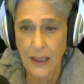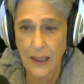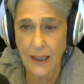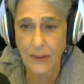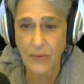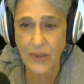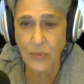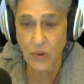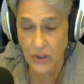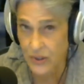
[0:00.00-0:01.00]
We
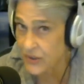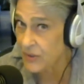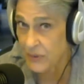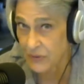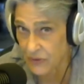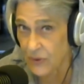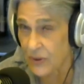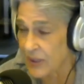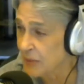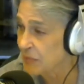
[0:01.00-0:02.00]
weren't
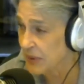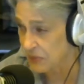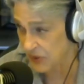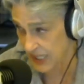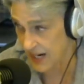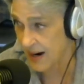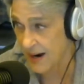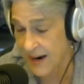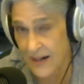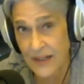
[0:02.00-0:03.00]
before, but we
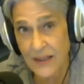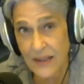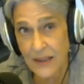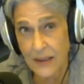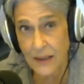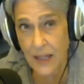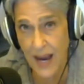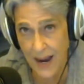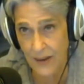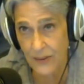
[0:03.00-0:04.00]
are
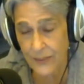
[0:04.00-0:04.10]
now.